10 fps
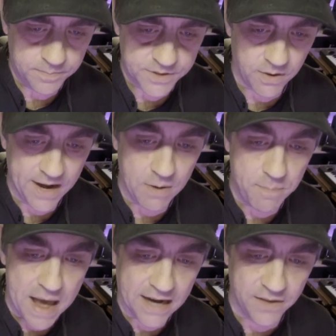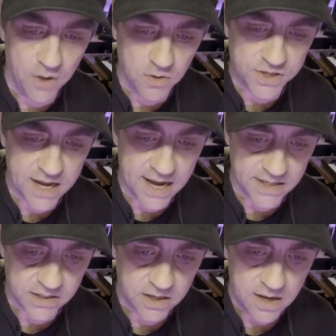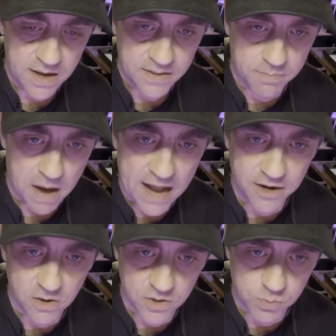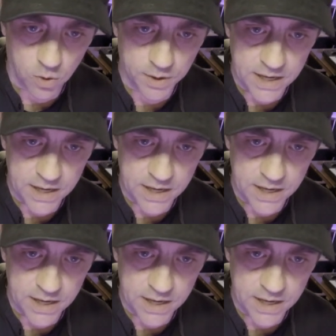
so anyway, back in those days, the monitors weren't